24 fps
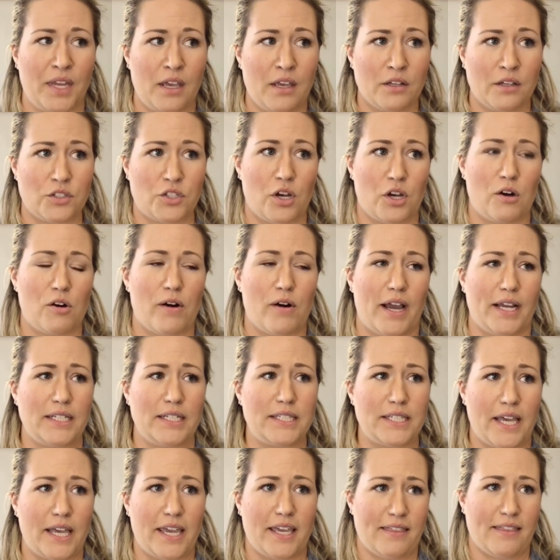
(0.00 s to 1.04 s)
So I'd
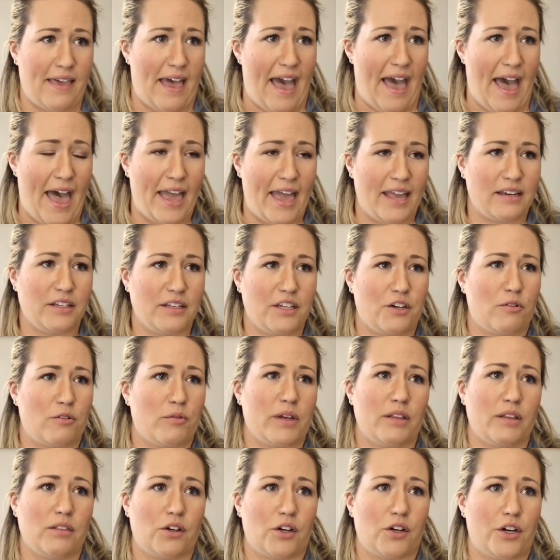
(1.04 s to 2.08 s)
say that, we
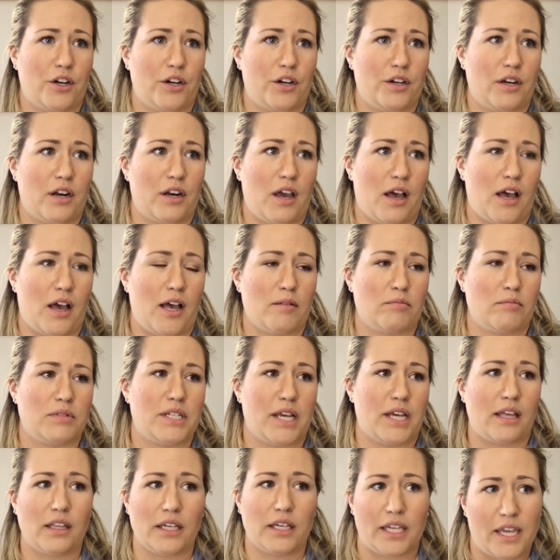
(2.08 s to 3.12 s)
learn
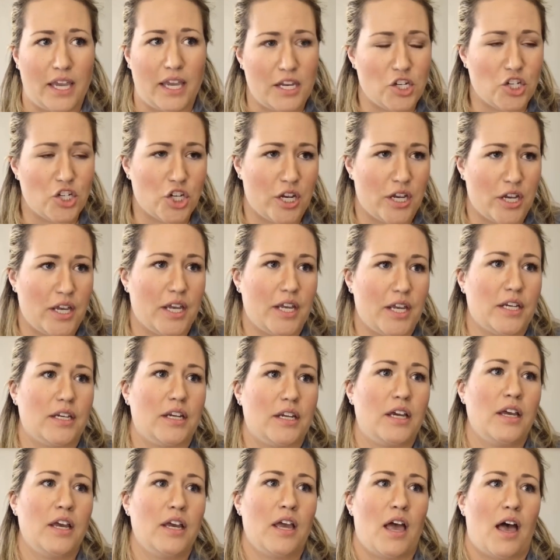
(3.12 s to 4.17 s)
delegation,
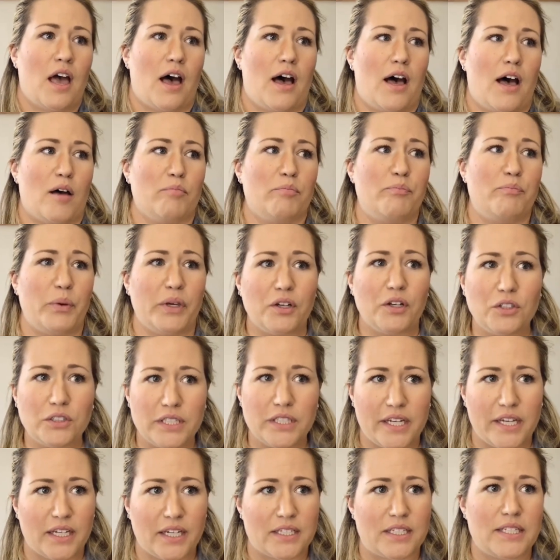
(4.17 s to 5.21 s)
building
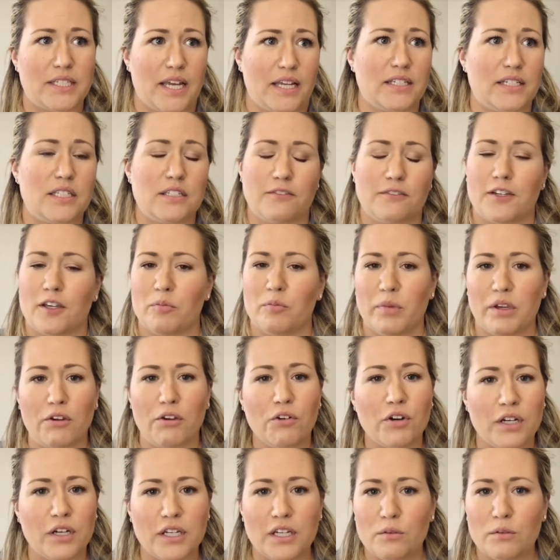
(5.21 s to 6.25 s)
a sense of
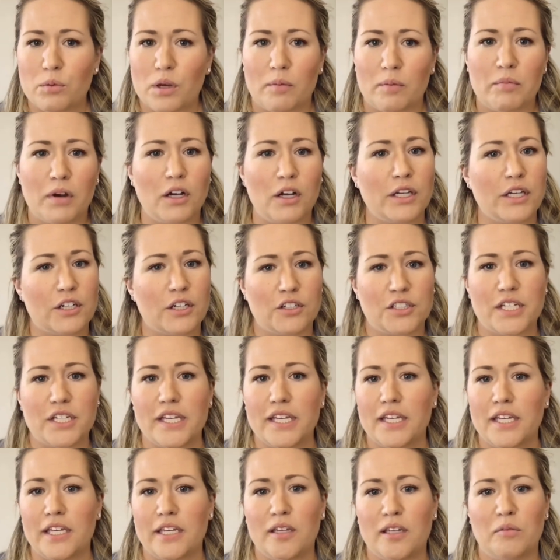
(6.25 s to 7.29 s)
community among your
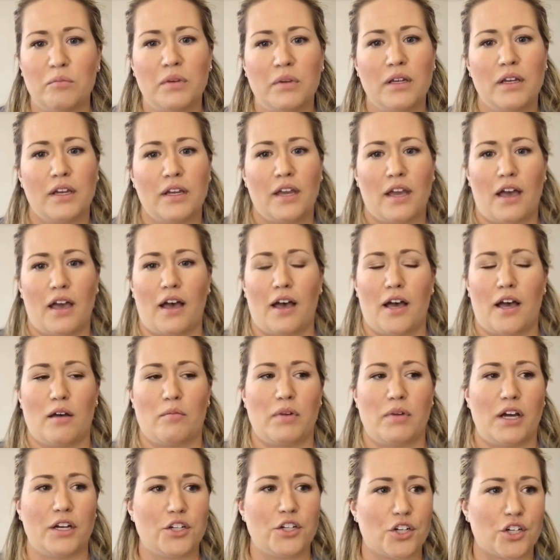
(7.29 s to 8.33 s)
team,
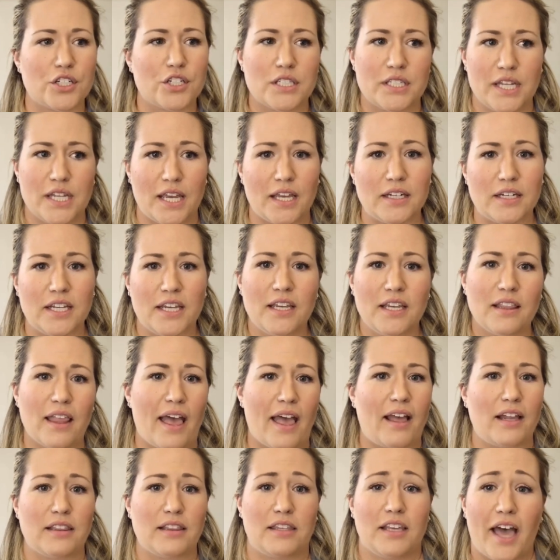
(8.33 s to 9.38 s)
understanding
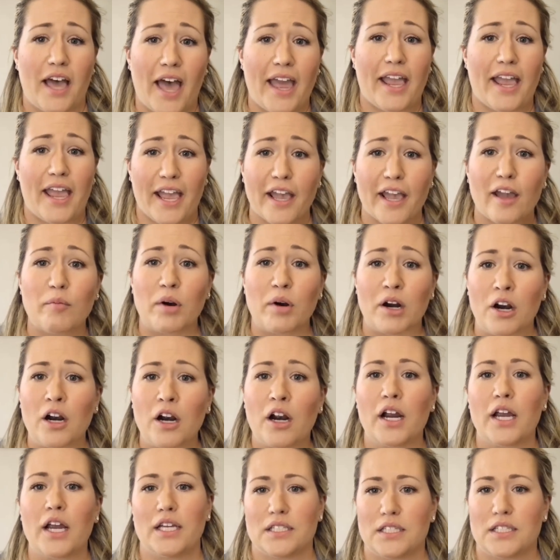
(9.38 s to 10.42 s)
that hammer
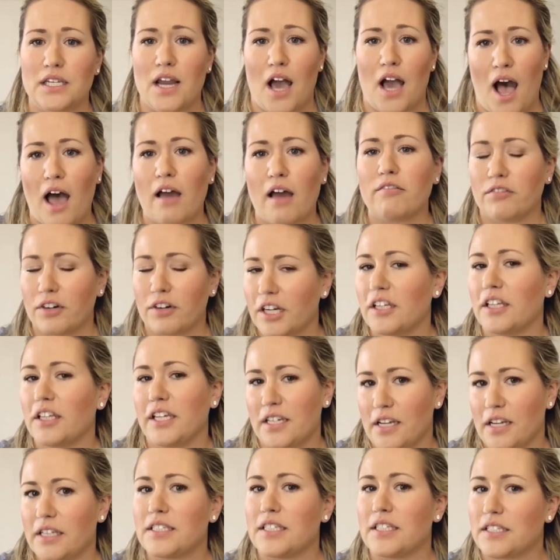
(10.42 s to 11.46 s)
is not really
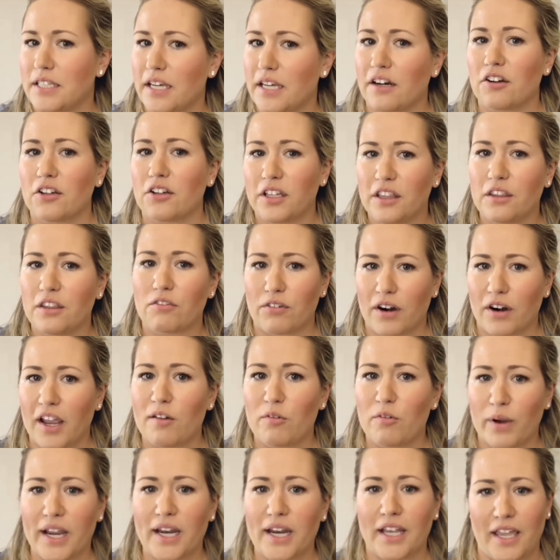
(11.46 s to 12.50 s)
necessarily the right way
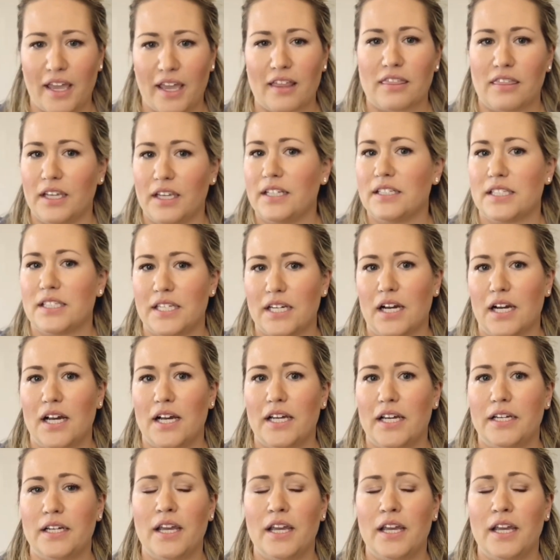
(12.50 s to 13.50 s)
to get things done.